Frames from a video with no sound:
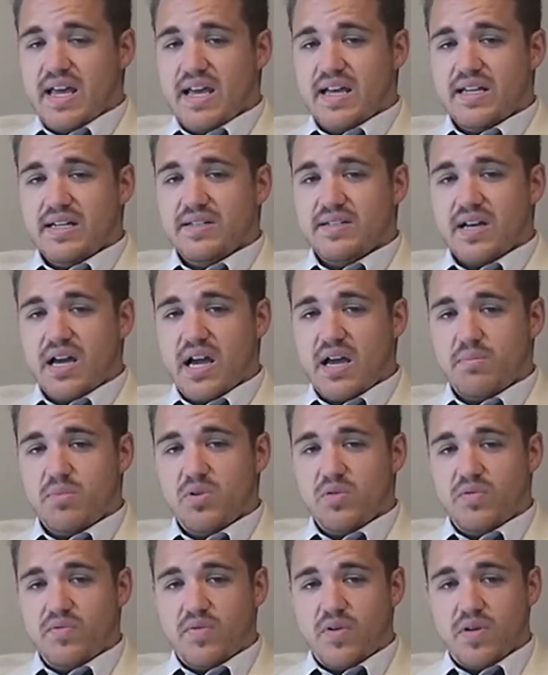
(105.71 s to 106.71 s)
anytime
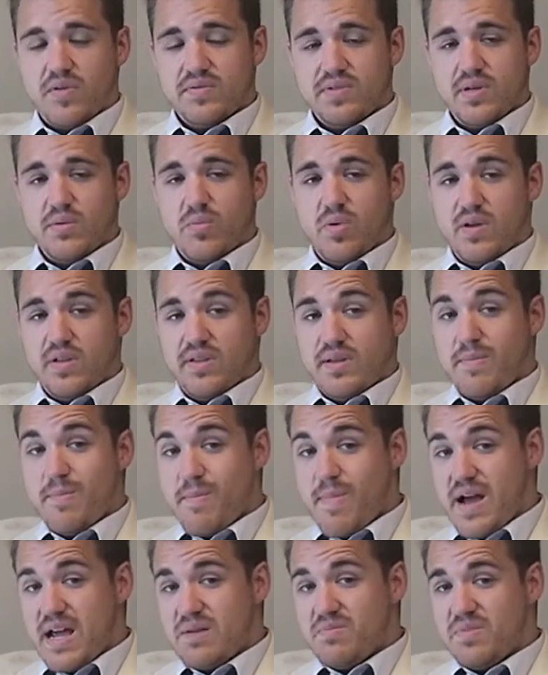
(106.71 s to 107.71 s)
you involve someone that
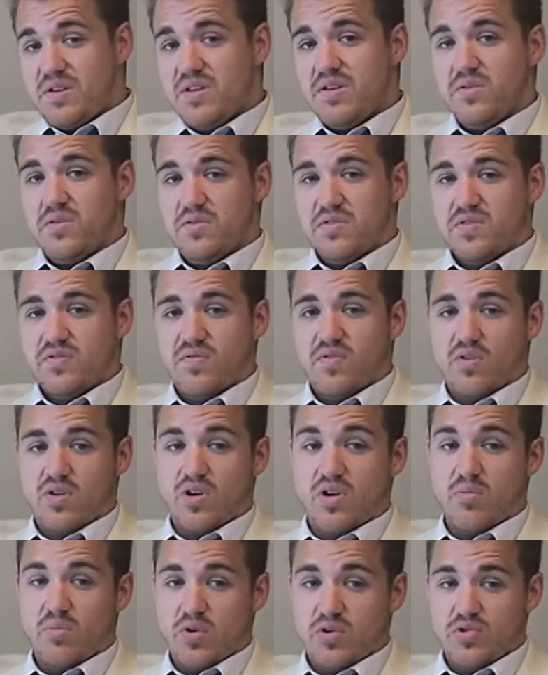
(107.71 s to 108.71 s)
might be used for a
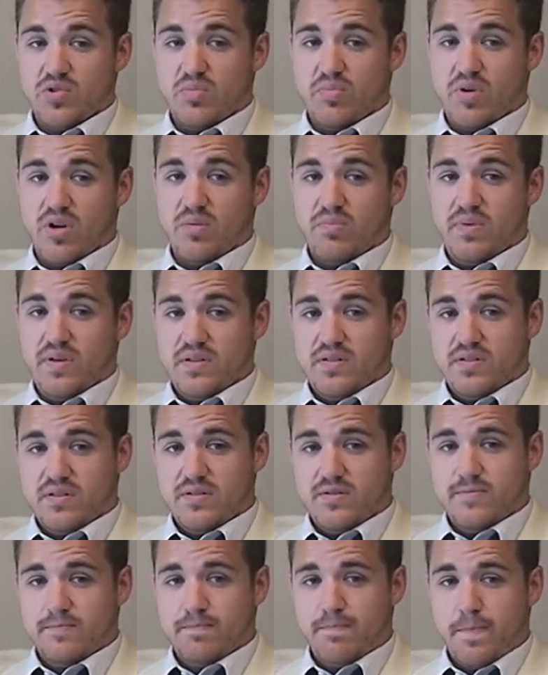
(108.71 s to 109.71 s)
commercial
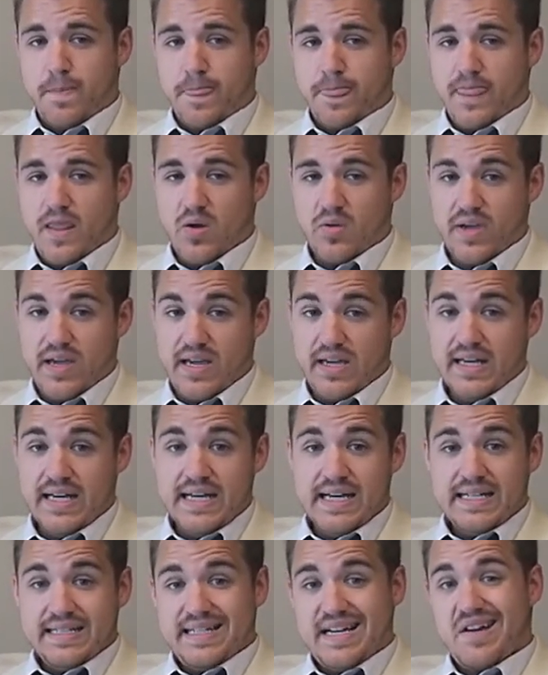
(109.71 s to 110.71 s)
purpose. Okay,
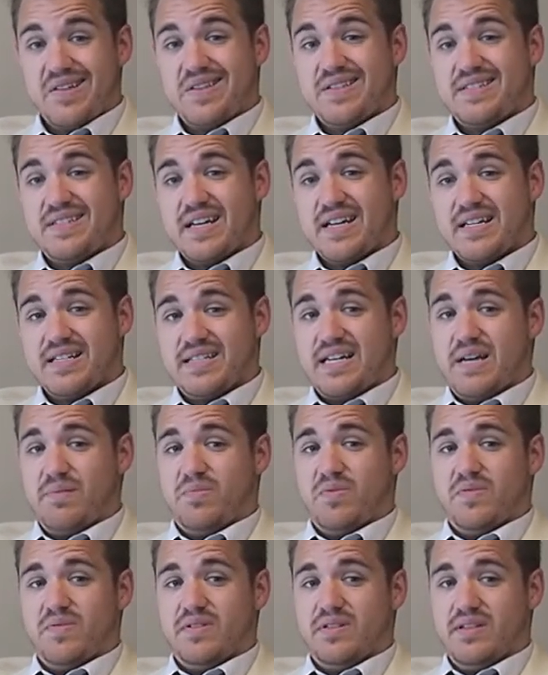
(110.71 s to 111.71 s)
now the second
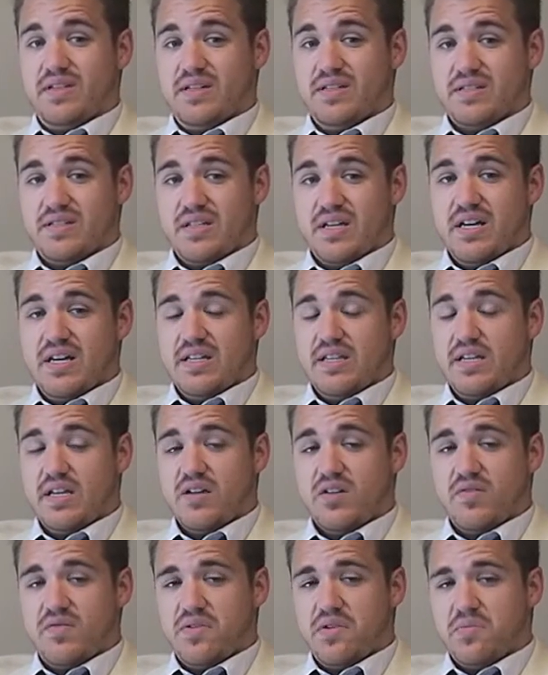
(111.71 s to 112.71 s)
type of release, the
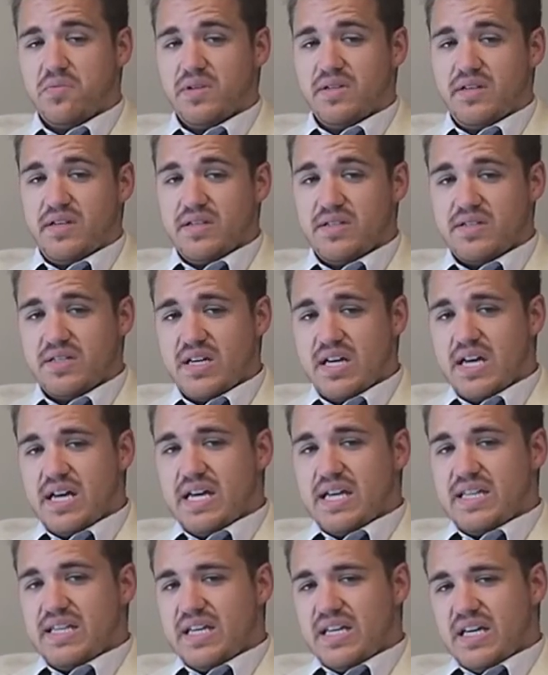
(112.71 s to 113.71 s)
interview release.
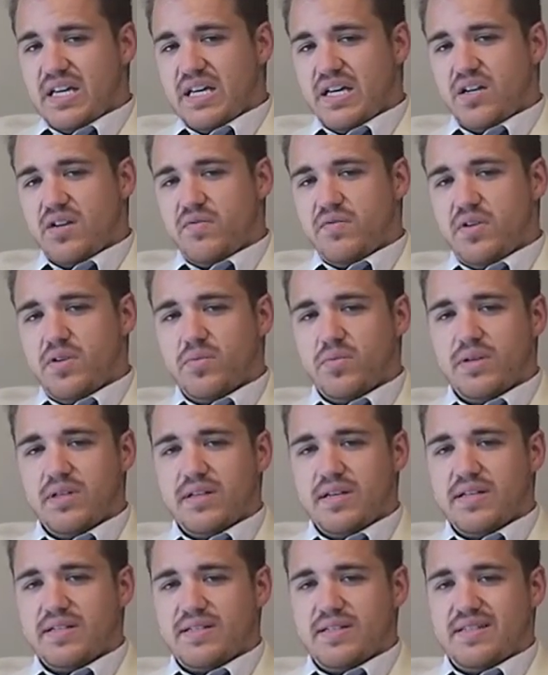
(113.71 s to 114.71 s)
The interview
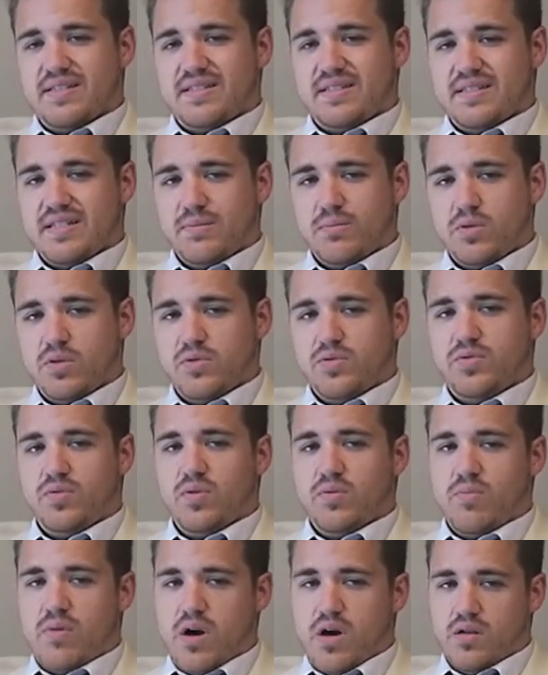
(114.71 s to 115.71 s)
release is similar
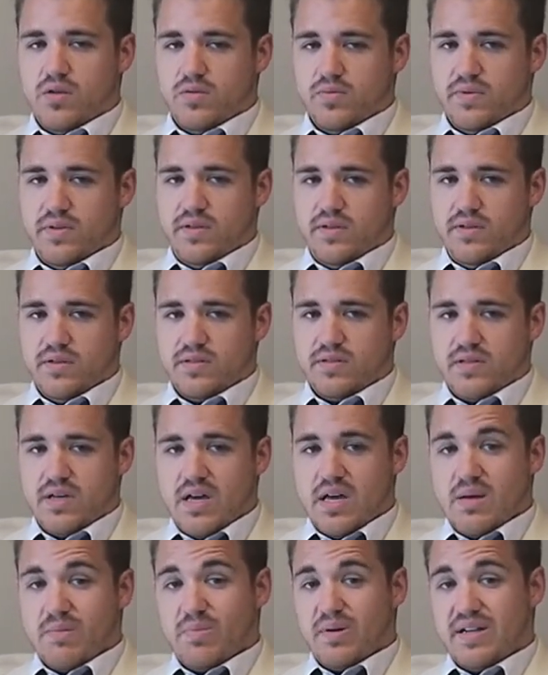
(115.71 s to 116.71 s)
to a model release,
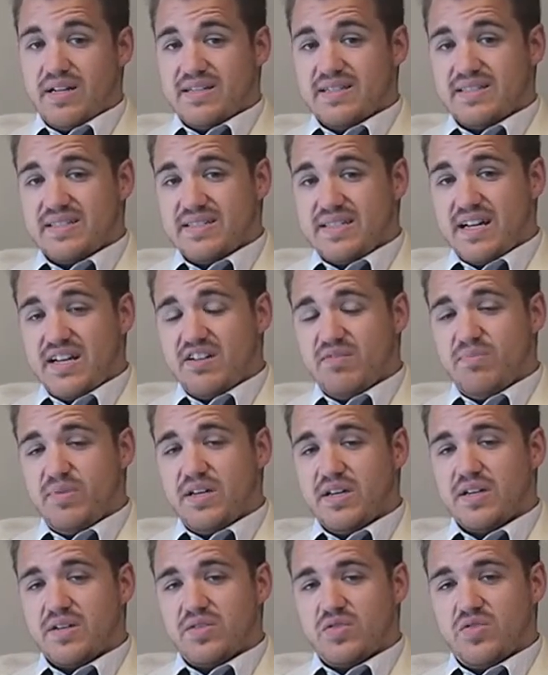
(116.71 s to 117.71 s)
but instead of
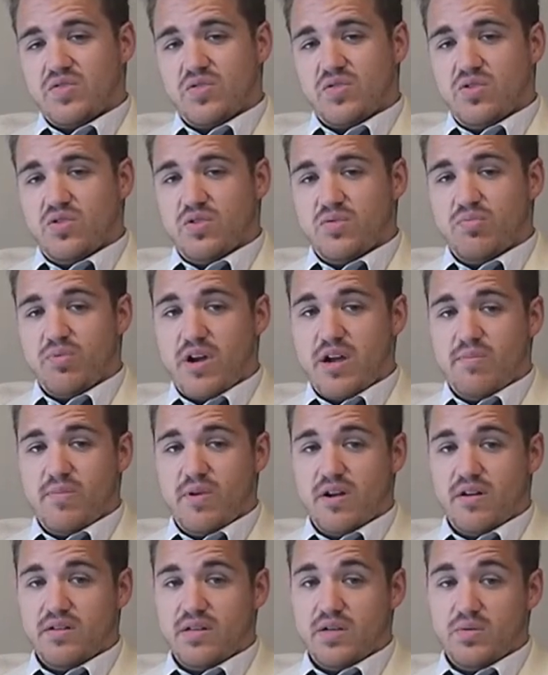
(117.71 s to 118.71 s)
being concerned
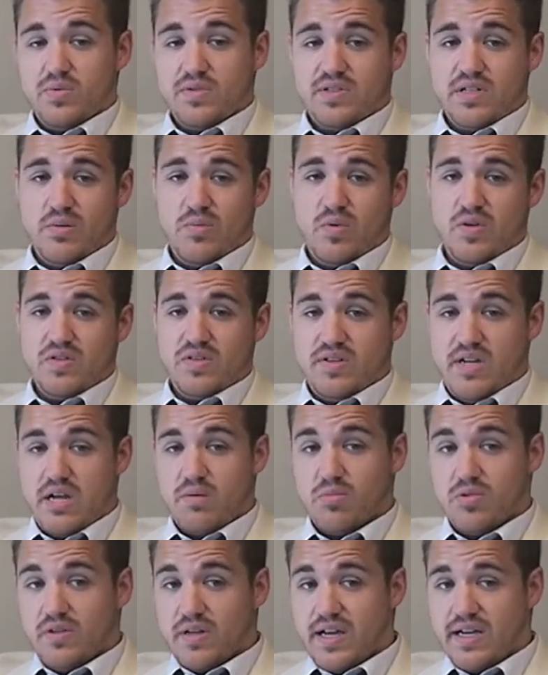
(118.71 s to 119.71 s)
primarily with someone's
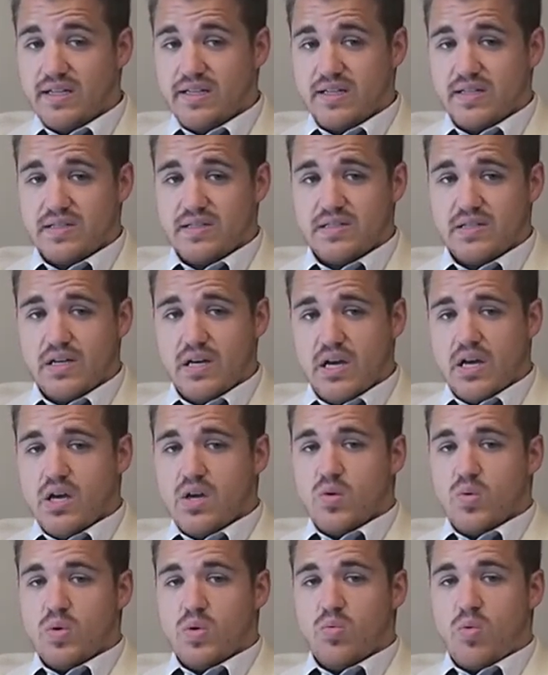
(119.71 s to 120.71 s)
name or likeness,
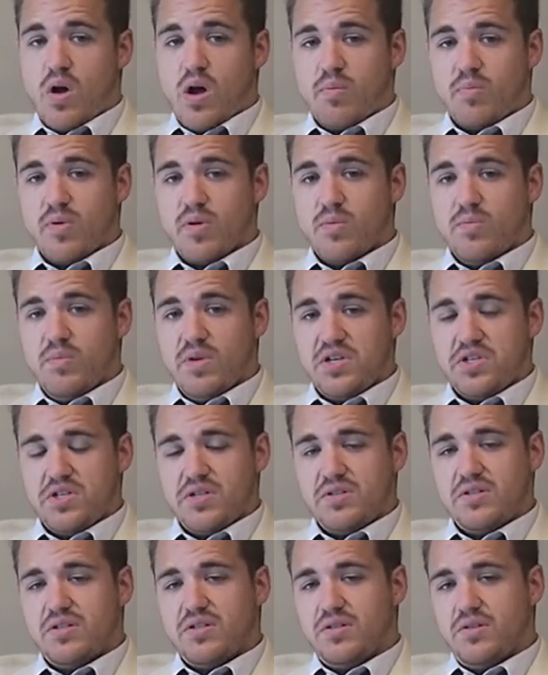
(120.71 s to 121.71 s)
we want
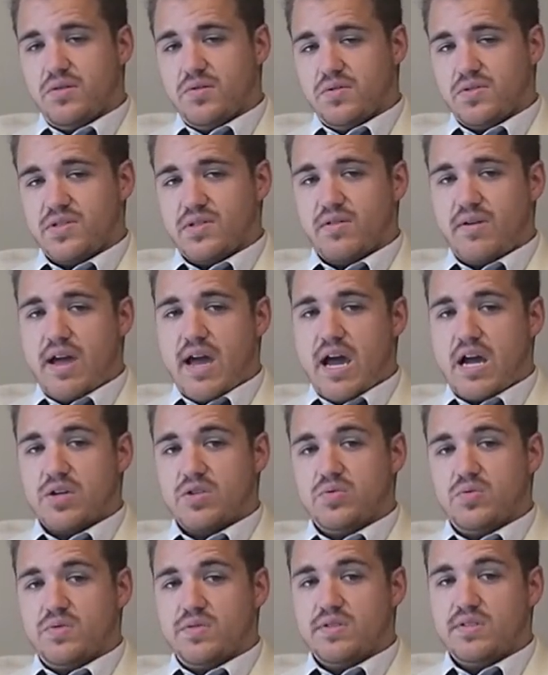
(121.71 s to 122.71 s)
permission to use their actual